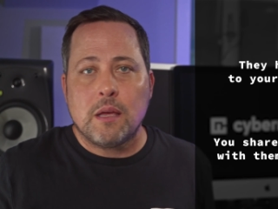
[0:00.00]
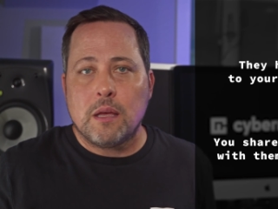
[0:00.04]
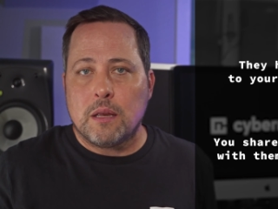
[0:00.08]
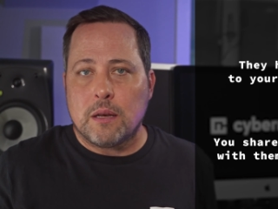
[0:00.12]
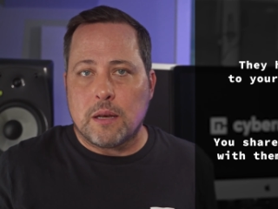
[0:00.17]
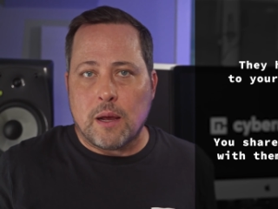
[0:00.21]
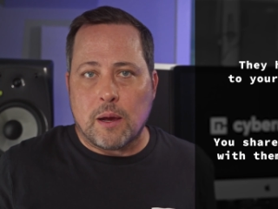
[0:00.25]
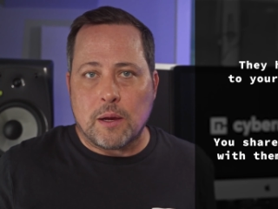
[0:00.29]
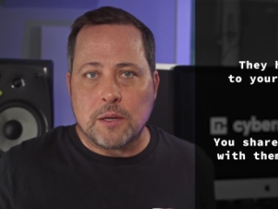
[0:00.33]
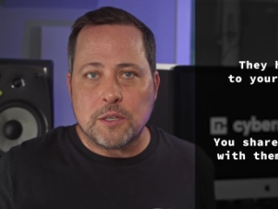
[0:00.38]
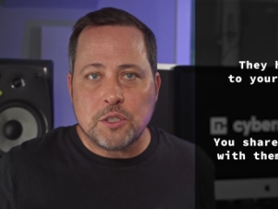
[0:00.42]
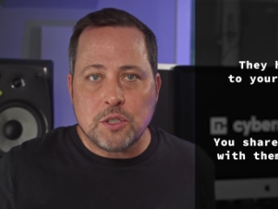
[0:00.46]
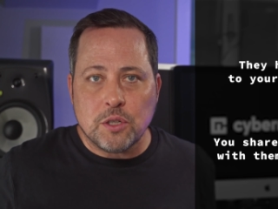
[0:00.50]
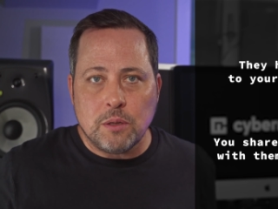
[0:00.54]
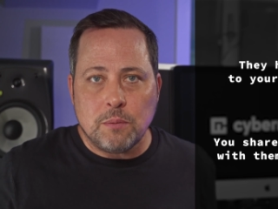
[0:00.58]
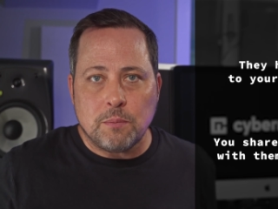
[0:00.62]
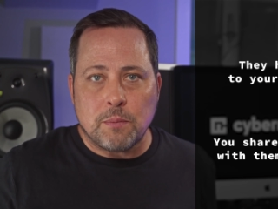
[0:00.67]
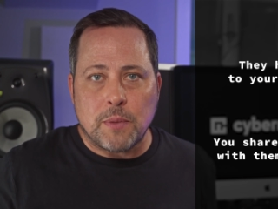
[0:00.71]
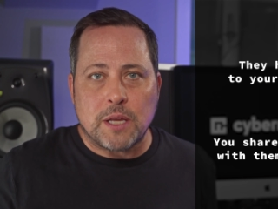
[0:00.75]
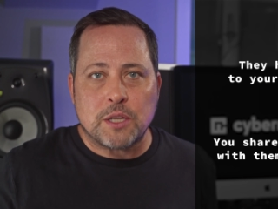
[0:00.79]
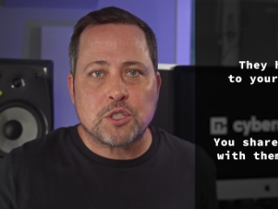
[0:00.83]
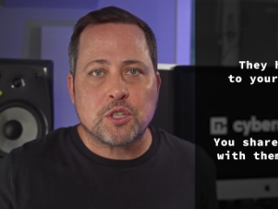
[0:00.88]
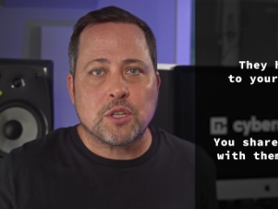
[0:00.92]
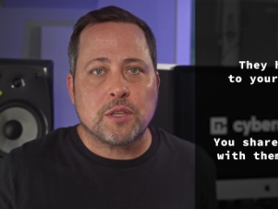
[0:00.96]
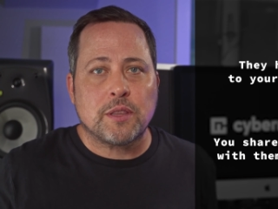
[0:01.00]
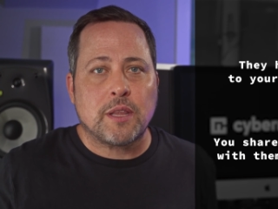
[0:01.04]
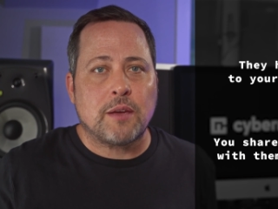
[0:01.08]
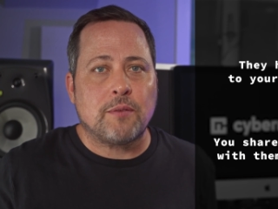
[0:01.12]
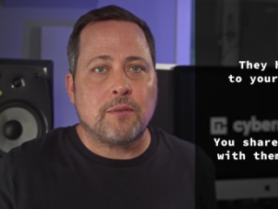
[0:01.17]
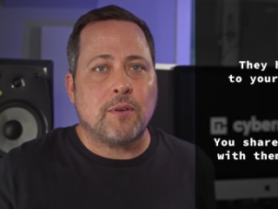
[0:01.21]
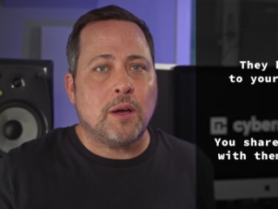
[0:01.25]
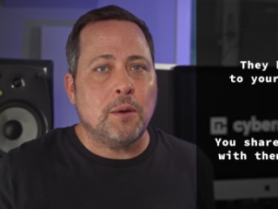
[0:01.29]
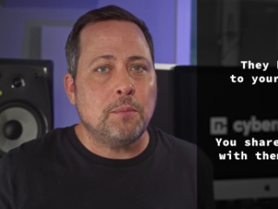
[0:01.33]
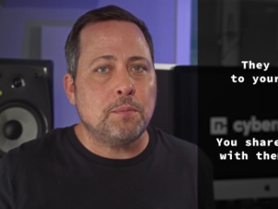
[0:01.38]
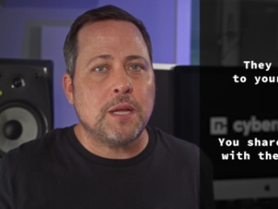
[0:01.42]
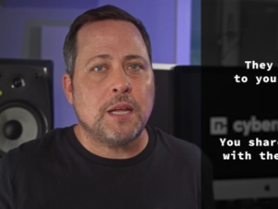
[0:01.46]
Now, I should mention they've
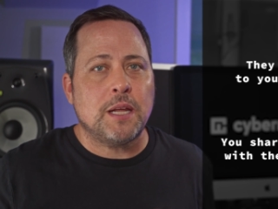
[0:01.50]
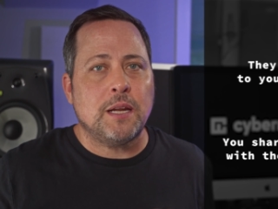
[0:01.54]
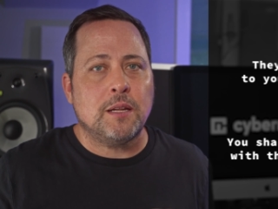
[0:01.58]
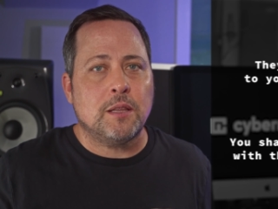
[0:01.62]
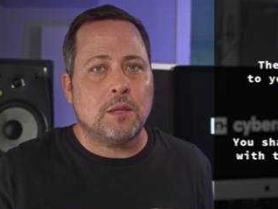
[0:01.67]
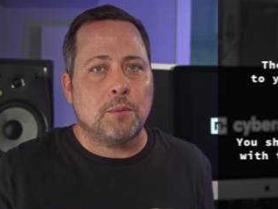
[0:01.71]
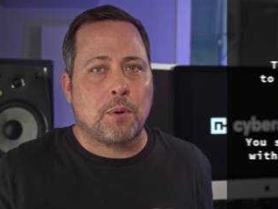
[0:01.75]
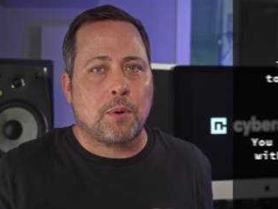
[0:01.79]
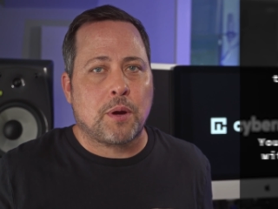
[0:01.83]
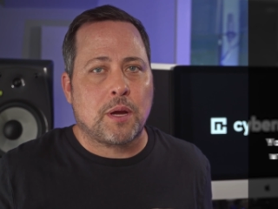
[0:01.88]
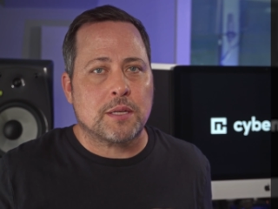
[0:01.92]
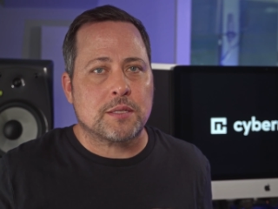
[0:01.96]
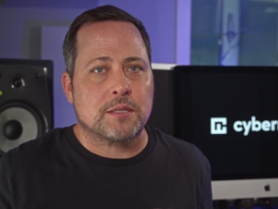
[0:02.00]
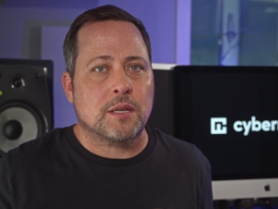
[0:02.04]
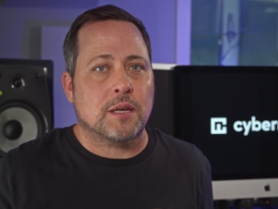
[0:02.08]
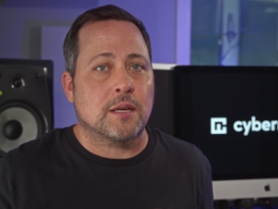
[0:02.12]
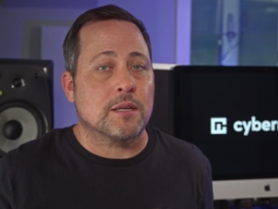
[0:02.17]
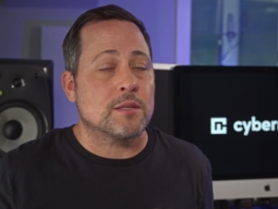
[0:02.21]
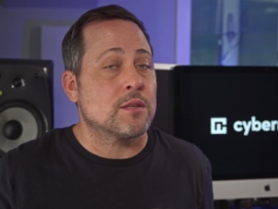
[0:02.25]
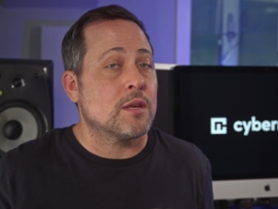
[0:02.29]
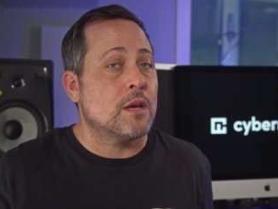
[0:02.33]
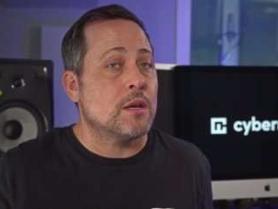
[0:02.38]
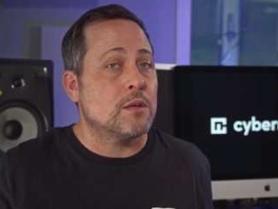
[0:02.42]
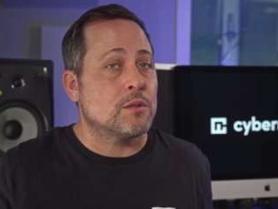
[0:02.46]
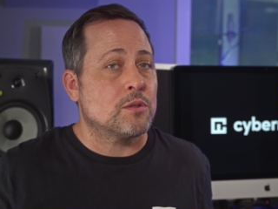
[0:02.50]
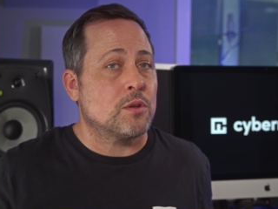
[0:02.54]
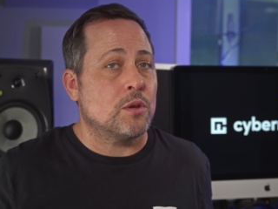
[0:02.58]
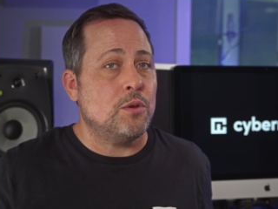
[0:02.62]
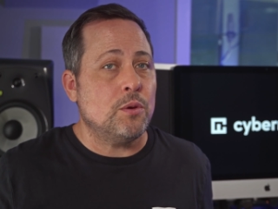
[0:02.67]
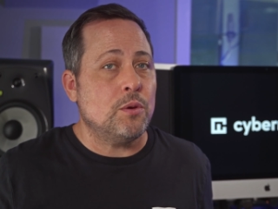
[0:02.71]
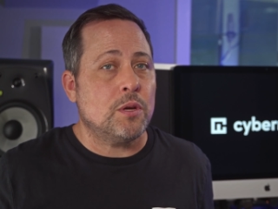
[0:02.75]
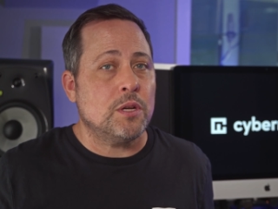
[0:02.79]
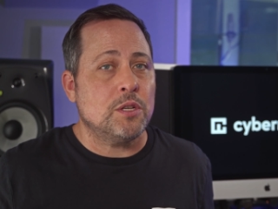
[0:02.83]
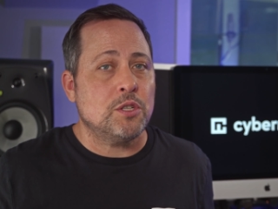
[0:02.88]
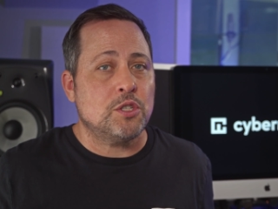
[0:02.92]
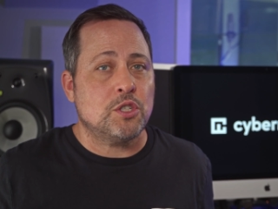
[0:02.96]
updated the process so you
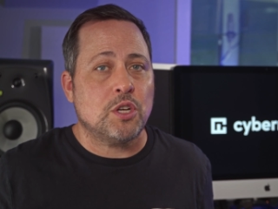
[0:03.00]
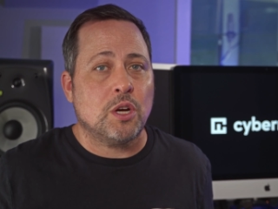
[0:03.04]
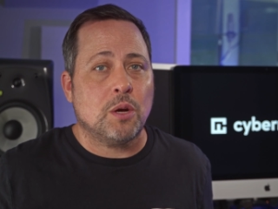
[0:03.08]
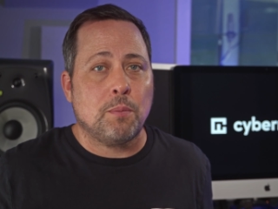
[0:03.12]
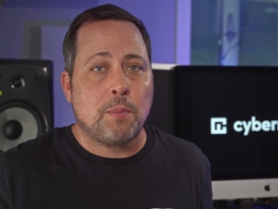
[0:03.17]
can share